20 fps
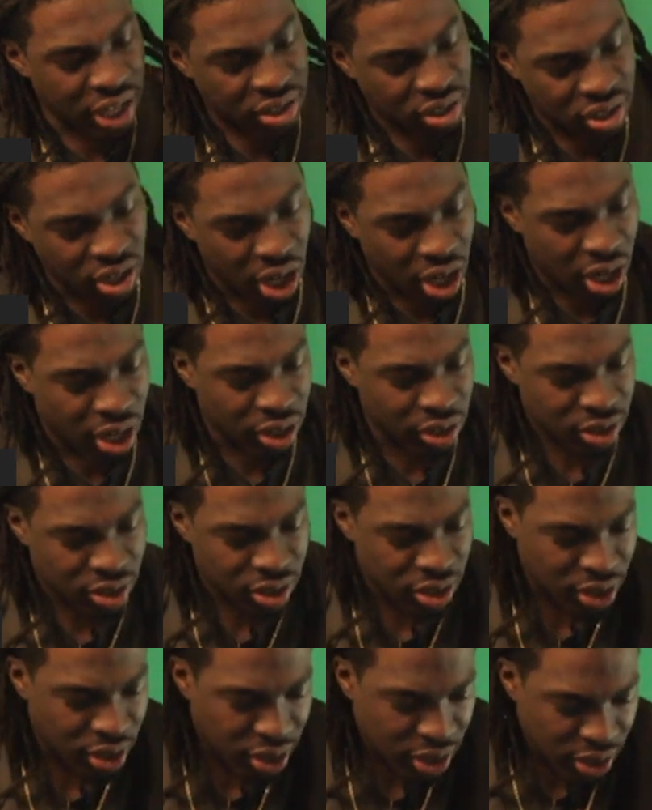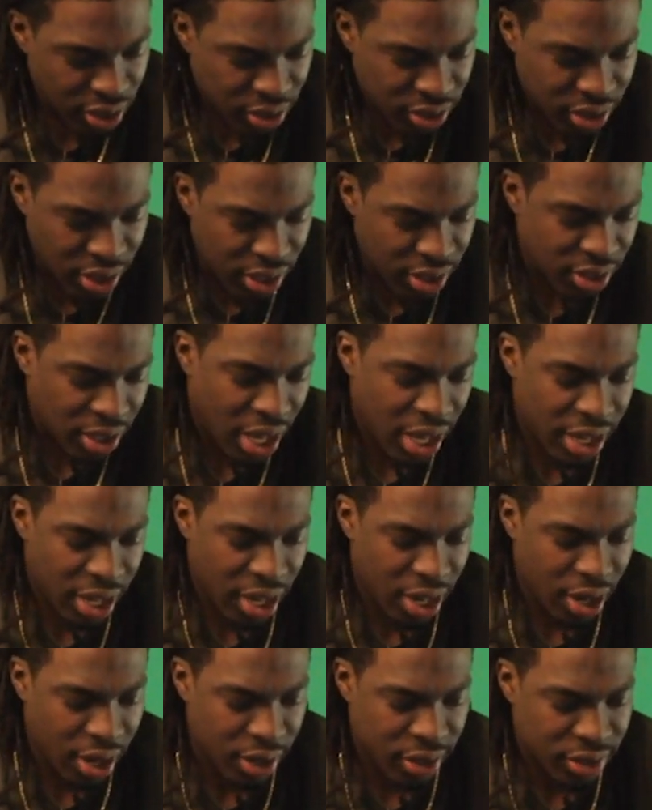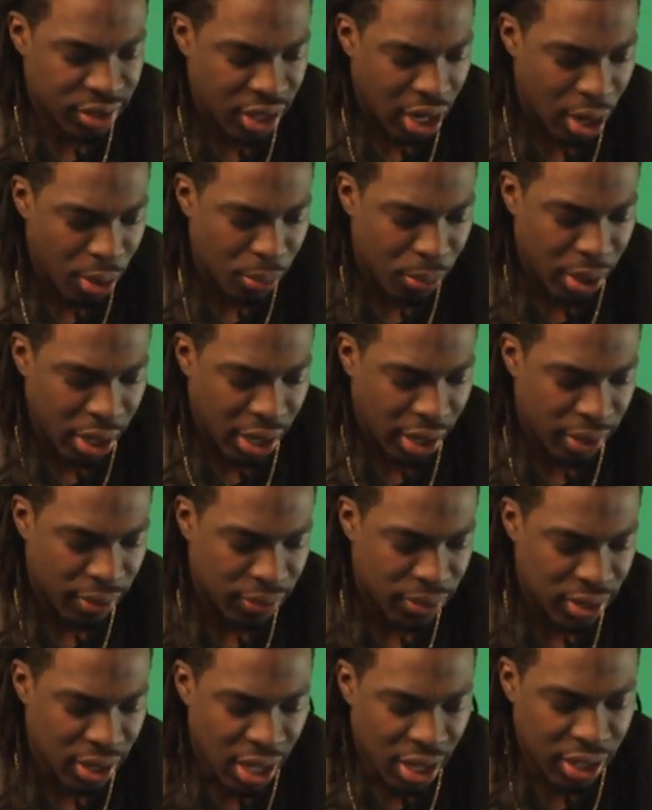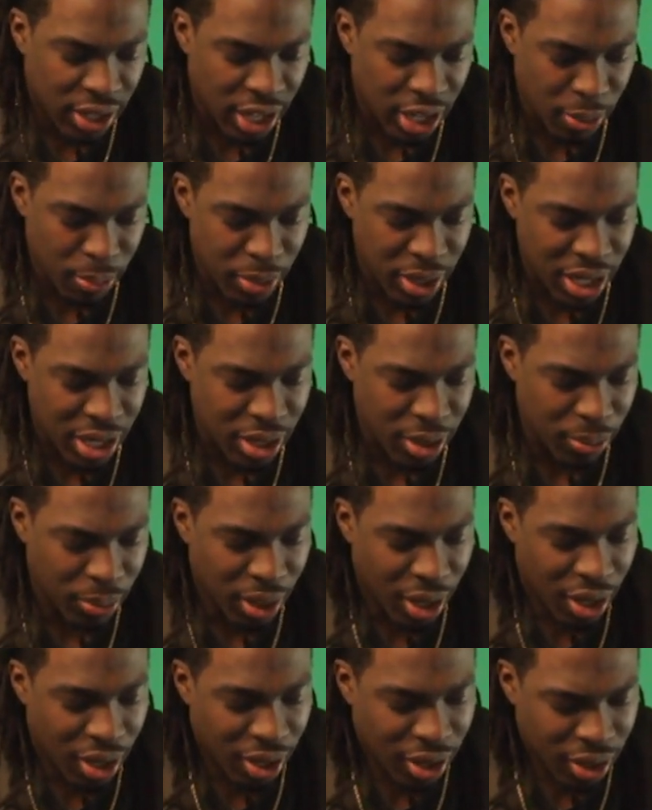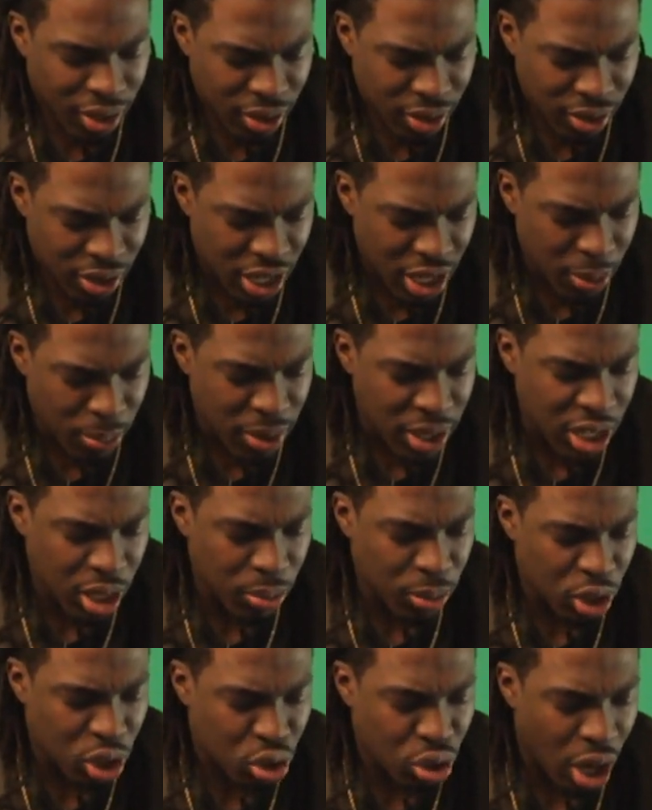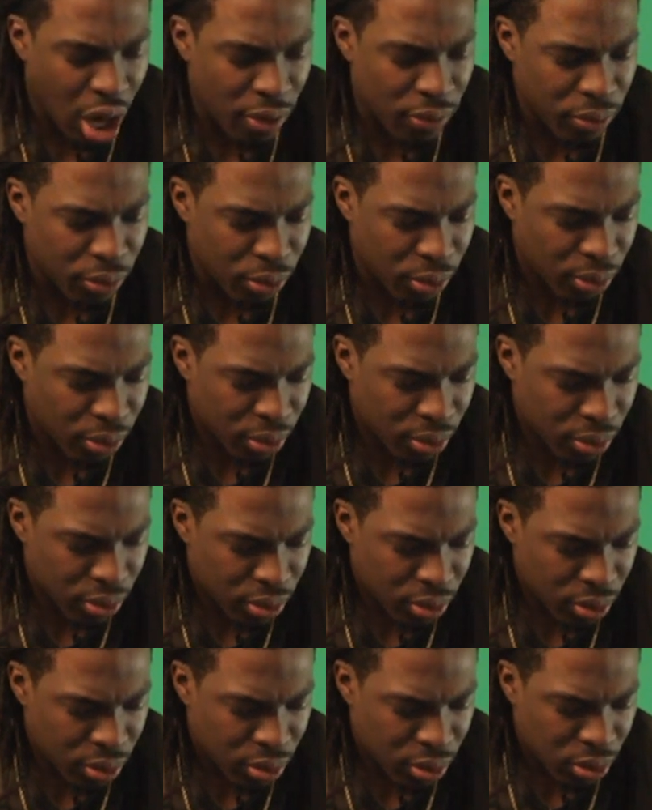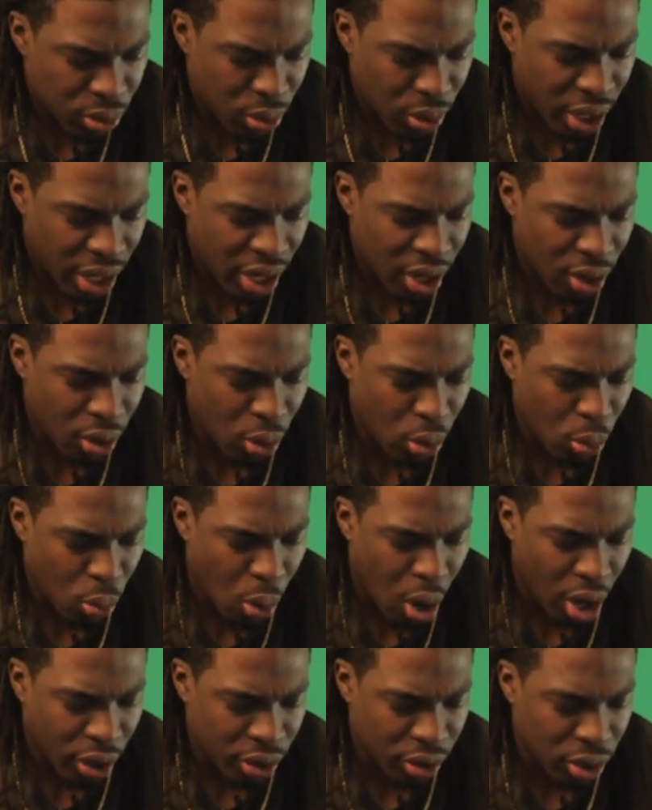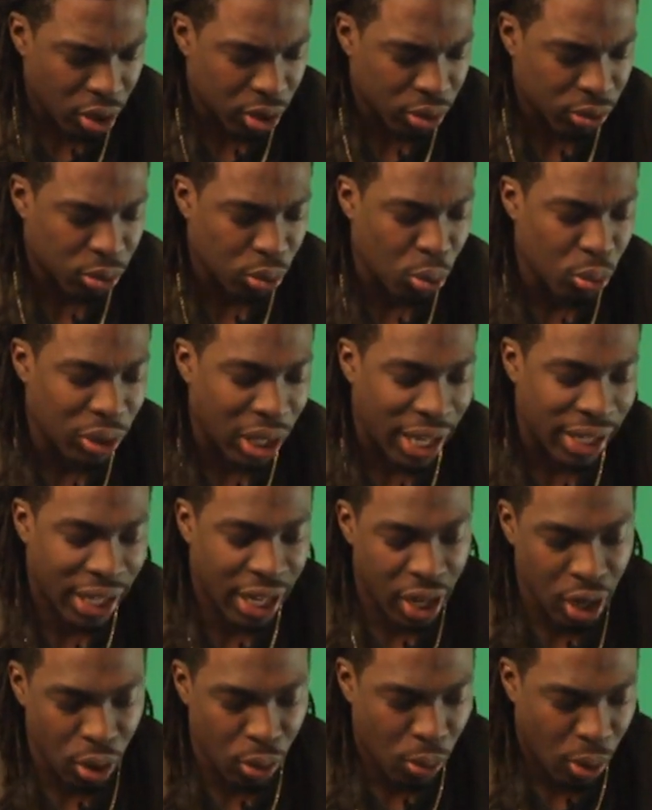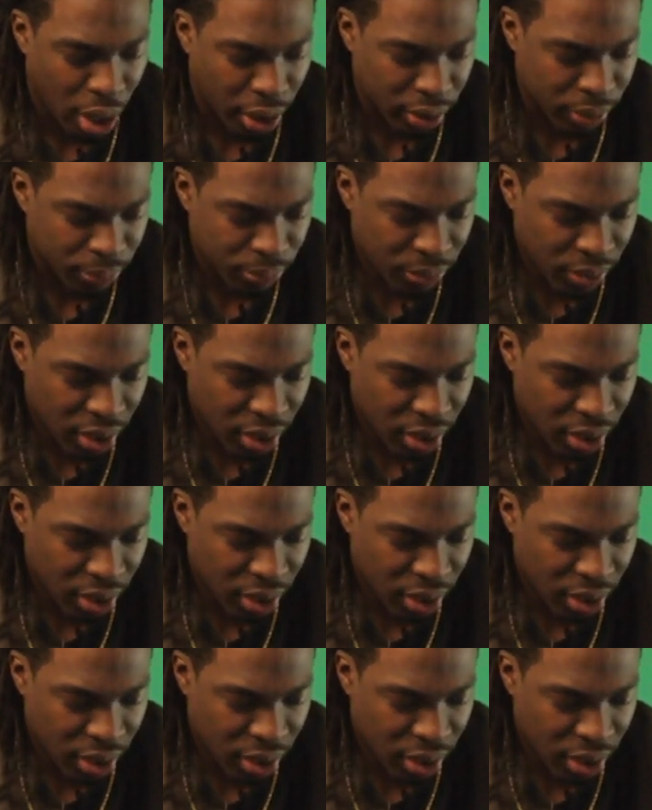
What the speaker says: Stalls says, hey Gary, sound waves need a medium to travel through the air or water. Oh, through like air or water.